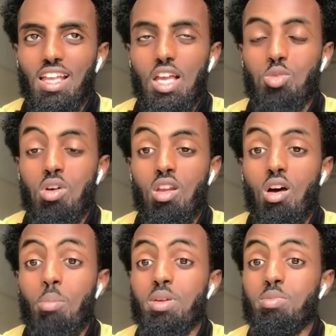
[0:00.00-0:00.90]
That's what a
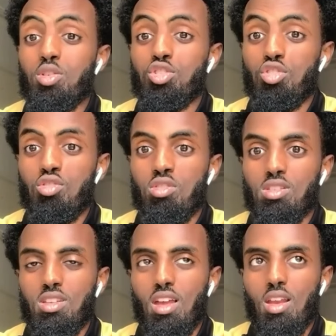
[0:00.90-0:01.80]
lot of people struggle
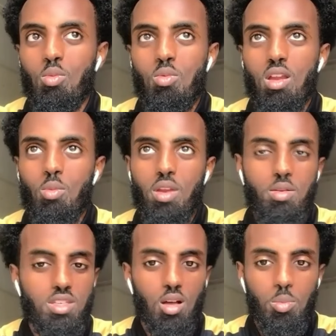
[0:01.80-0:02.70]
with
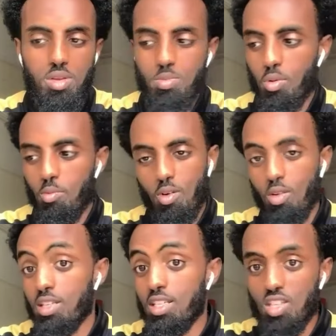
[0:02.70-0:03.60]
when they tell people,
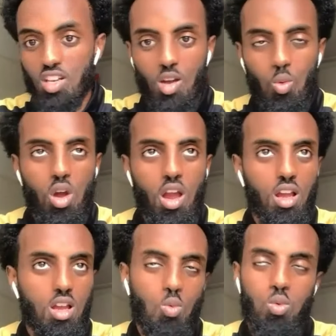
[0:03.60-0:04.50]
oh, you need to
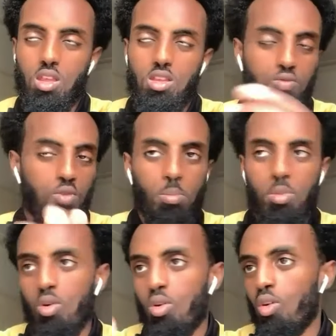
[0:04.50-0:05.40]
network, whether it's
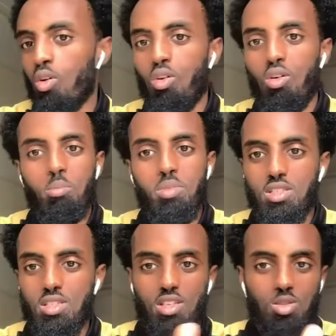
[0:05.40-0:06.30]
football or
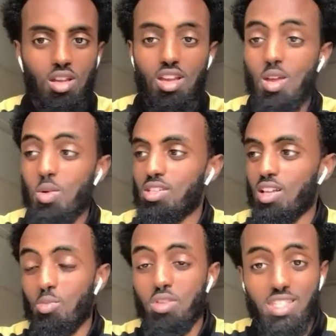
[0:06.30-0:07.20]
business, or
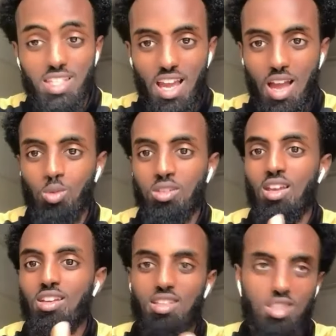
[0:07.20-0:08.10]
tell them you need to get out
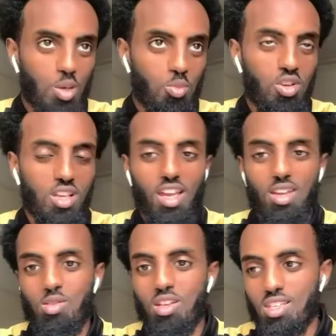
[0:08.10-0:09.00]
there, you need to
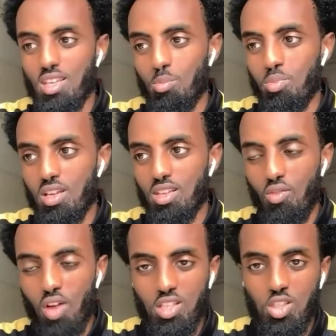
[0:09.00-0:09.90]
communicate, you need to be in
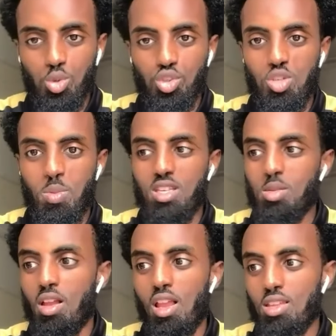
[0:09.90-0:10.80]
the right social
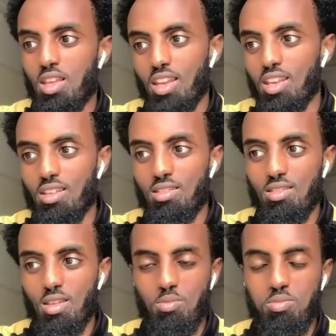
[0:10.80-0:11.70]
space. And
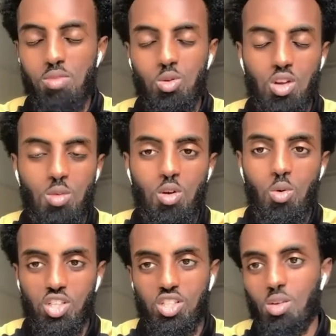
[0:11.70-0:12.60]
the most common
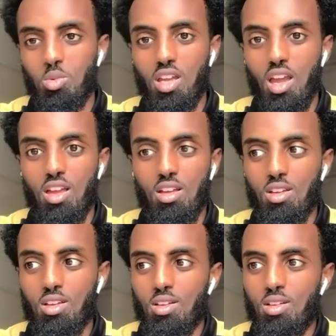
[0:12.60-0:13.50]
question that we get,
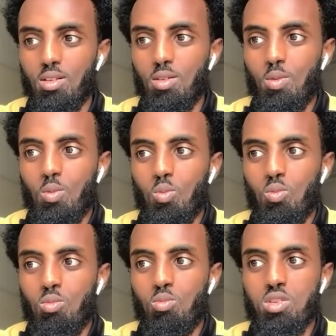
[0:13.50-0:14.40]

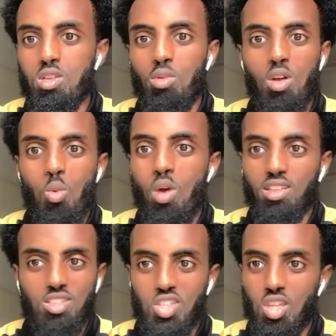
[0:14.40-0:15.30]
we don't know
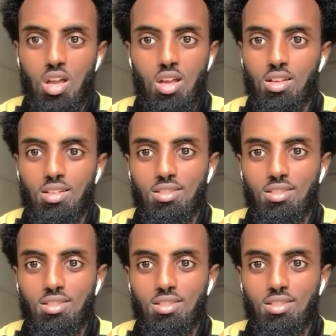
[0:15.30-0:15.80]
where to start.